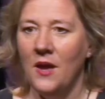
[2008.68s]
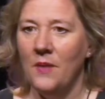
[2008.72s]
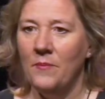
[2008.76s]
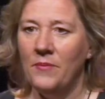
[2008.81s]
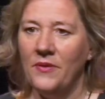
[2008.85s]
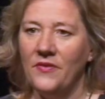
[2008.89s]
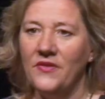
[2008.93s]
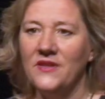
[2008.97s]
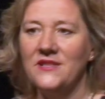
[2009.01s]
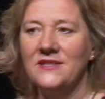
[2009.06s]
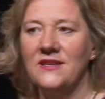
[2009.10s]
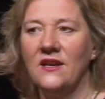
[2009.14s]

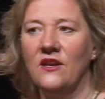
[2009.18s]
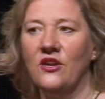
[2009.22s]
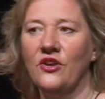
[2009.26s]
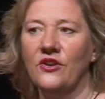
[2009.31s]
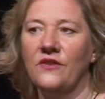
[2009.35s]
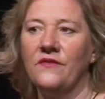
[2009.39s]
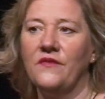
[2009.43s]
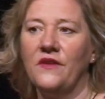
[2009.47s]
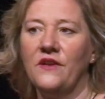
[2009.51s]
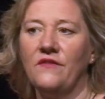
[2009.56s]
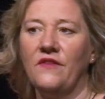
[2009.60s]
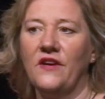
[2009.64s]
But there's a lot
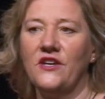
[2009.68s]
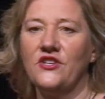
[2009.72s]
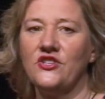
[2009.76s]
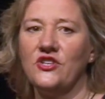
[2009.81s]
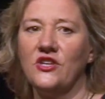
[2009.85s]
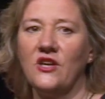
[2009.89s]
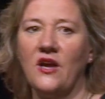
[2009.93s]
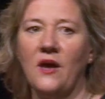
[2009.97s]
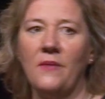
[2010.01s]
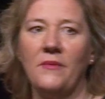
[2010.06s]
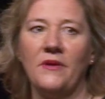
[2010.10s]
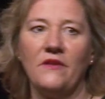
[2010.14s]
of
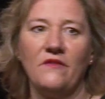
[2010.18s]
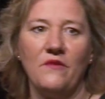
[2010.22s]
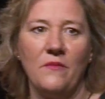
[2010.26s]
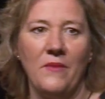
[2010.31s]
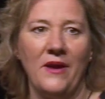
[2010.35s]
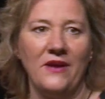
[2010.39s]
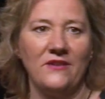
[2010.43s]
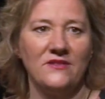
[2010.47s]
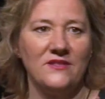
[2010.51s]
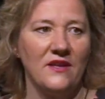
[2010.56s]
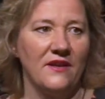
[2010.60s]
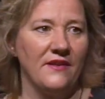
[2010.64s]
innovation coming from
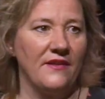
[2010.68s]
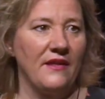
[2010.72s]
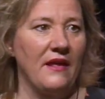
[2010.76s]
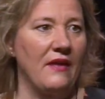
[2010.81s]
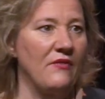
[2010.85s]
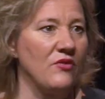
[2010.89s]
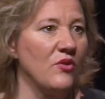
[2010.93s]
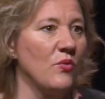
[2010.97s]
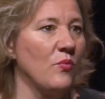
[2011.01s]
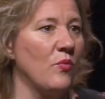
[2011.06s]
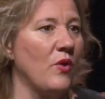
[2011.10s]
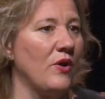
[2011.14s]
outside of
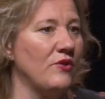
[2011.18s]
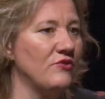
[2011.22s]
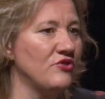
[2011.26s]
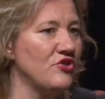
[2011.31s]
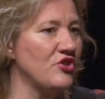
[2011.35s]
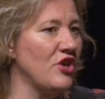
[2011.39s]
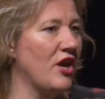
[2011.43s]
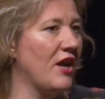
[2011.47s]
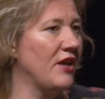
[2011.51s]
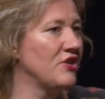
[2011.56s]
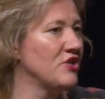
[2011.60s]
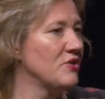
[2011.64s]
that won't
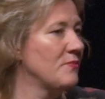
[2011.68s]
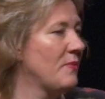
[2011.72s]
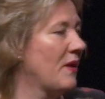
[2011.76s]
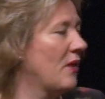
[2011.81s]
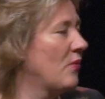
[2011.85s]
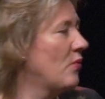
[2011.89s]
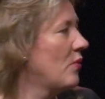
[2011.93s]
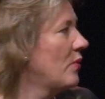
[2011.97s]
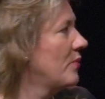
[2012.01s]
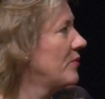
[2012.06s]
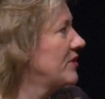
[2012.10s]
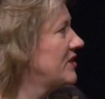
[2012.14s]
change
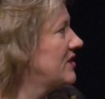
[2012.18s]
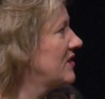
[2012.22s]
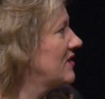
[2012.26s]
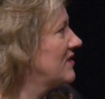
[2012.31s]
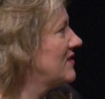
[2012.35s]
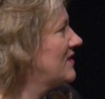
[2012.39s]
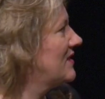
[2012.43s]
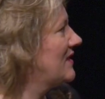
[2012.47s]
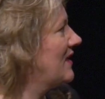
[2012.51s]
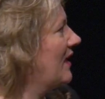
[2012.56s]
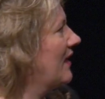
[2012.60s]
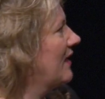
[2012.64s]
about what we do
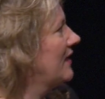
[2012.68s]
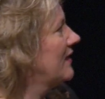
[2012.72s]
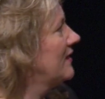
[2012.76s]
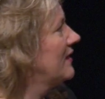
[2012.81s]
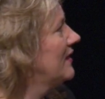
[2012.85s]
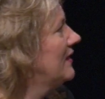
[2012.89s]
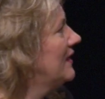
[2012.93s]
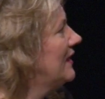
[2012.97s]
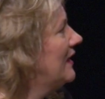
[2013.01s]
today.